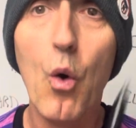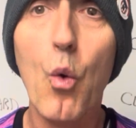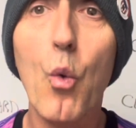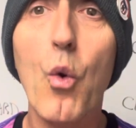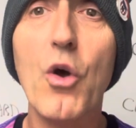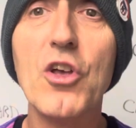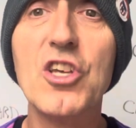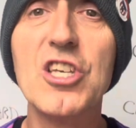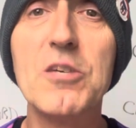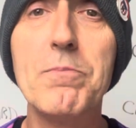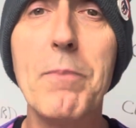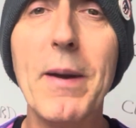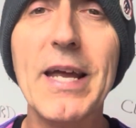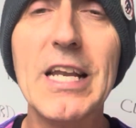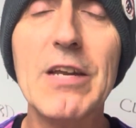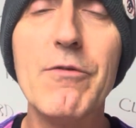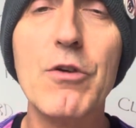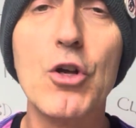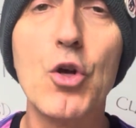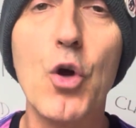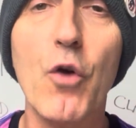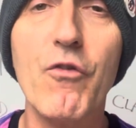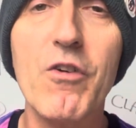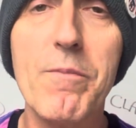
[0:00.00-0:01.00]
Speedy
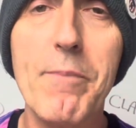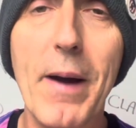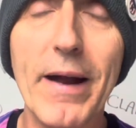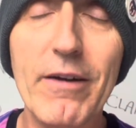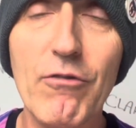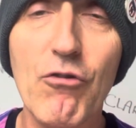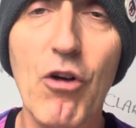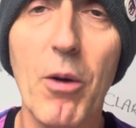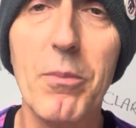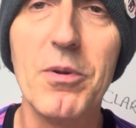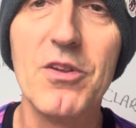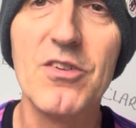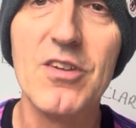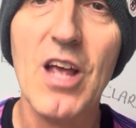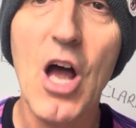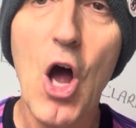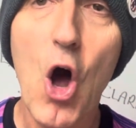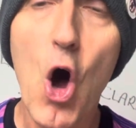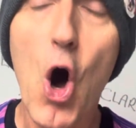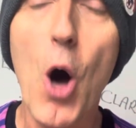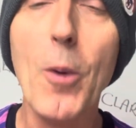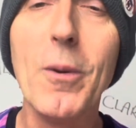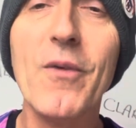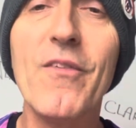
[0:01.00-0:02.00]
recovery, Patrick Roberts.
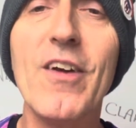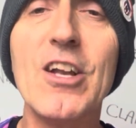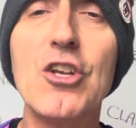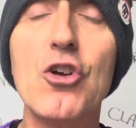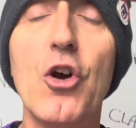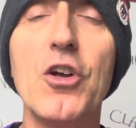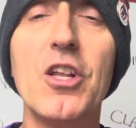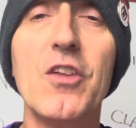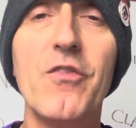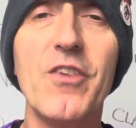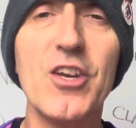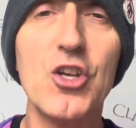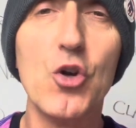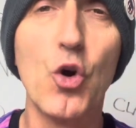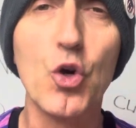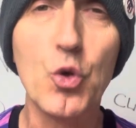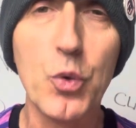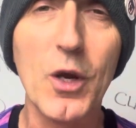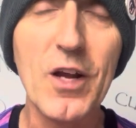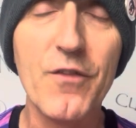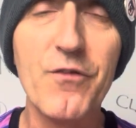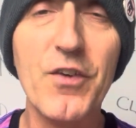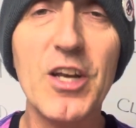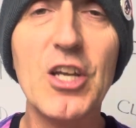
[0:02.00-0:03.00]
Hope you've enjoyed the video.
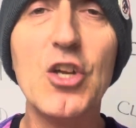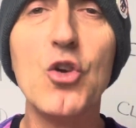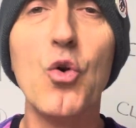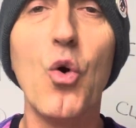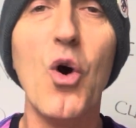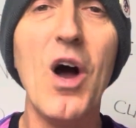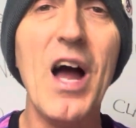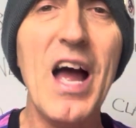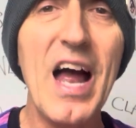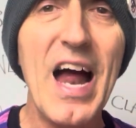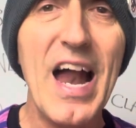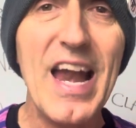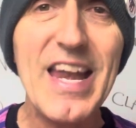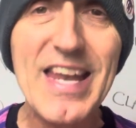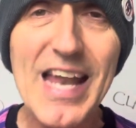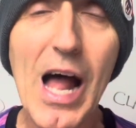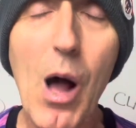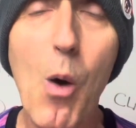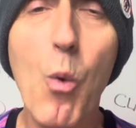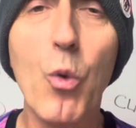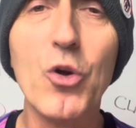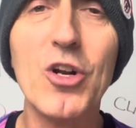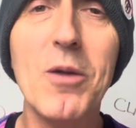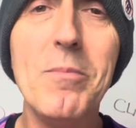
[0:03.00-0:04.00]
Quick video.
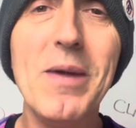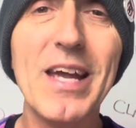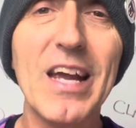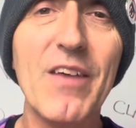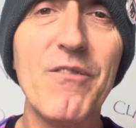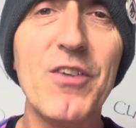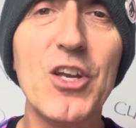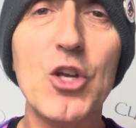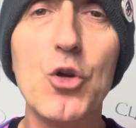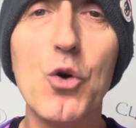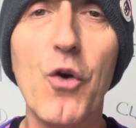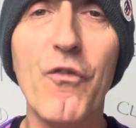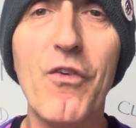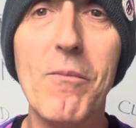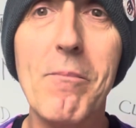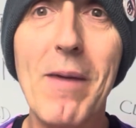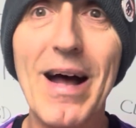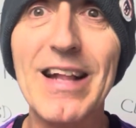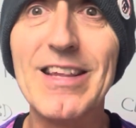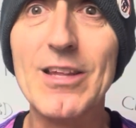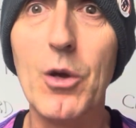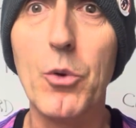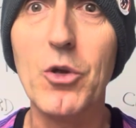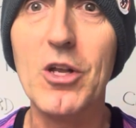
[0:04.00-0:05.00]
Now I'm going to make a video for
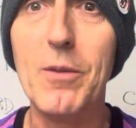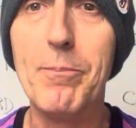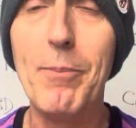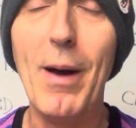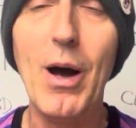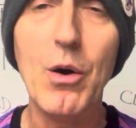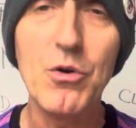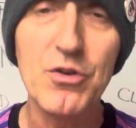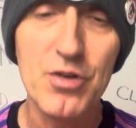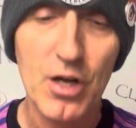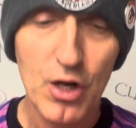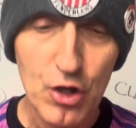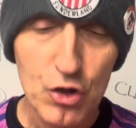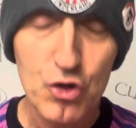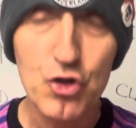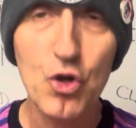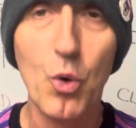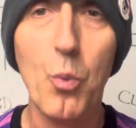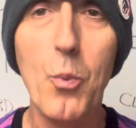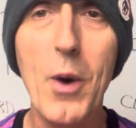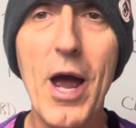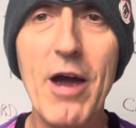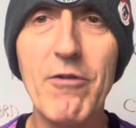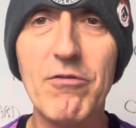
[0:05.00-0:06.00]
Mads out and about
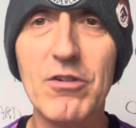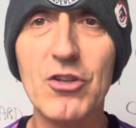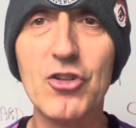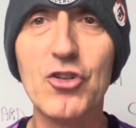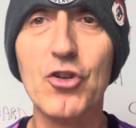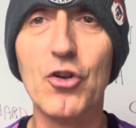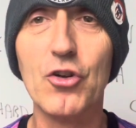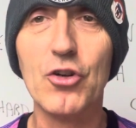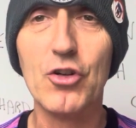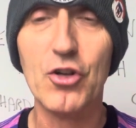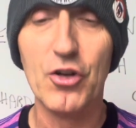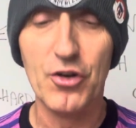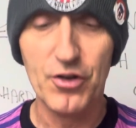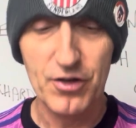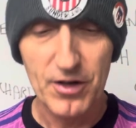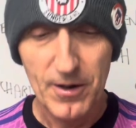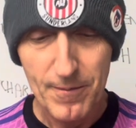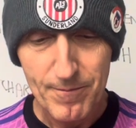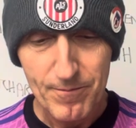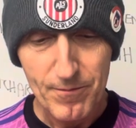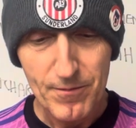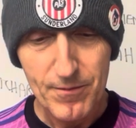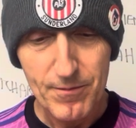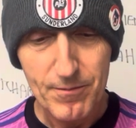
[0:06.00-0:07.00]
somewhere in Sunderland.
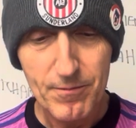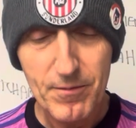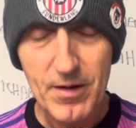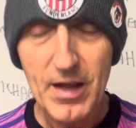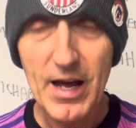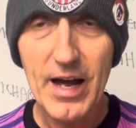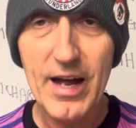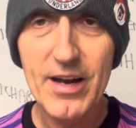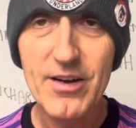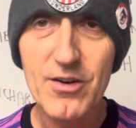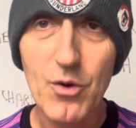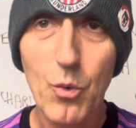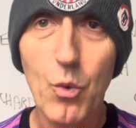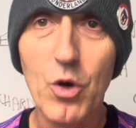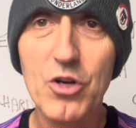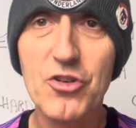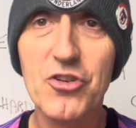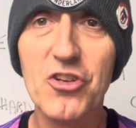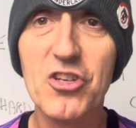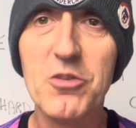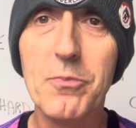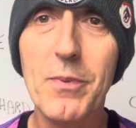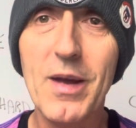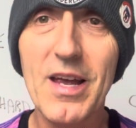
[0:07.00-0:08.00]
And watch
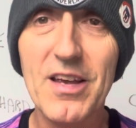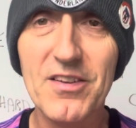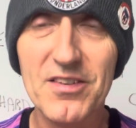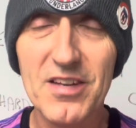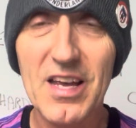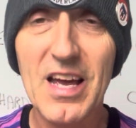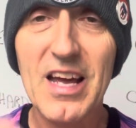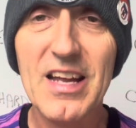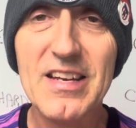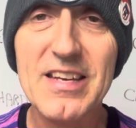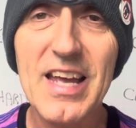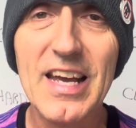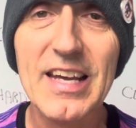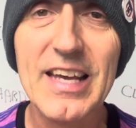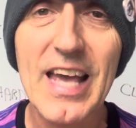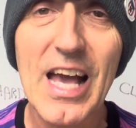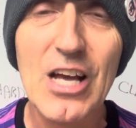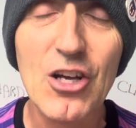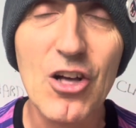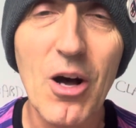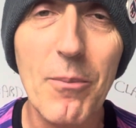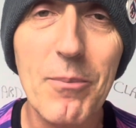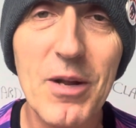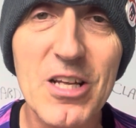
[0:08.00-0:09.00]
the space. Take
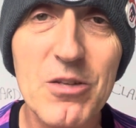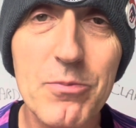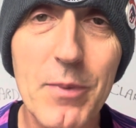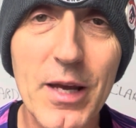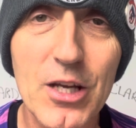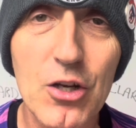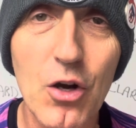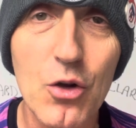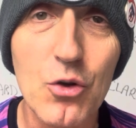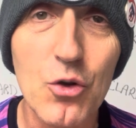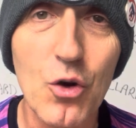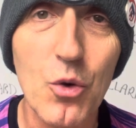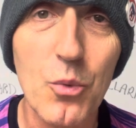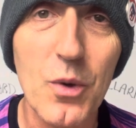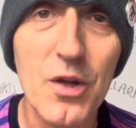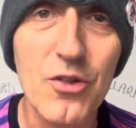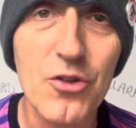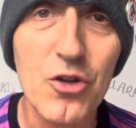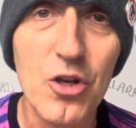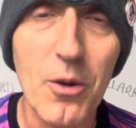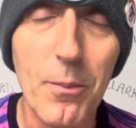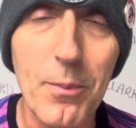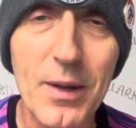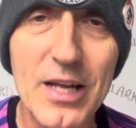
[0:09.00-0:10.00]
care. God bless me. God go
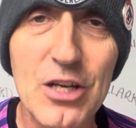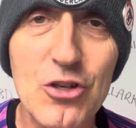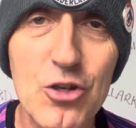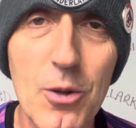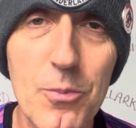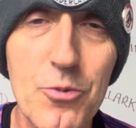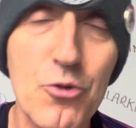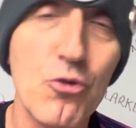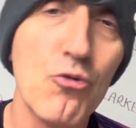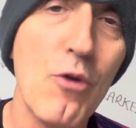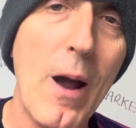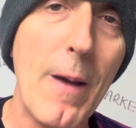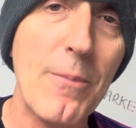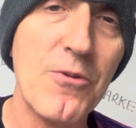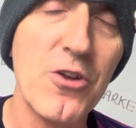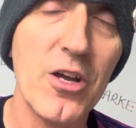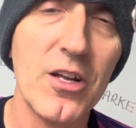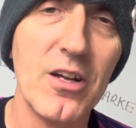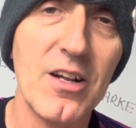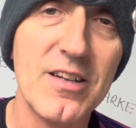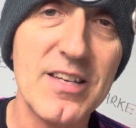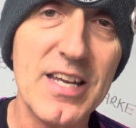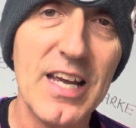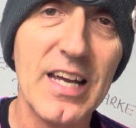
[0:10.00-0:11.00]
with you. Please subscribe
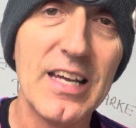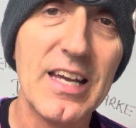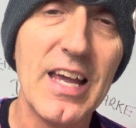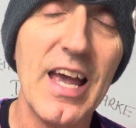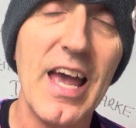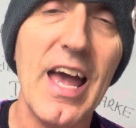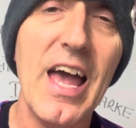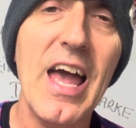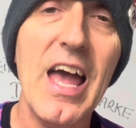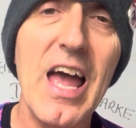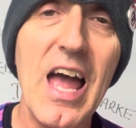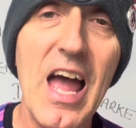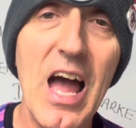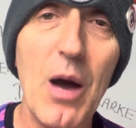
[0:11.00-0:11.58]
channel. Take care.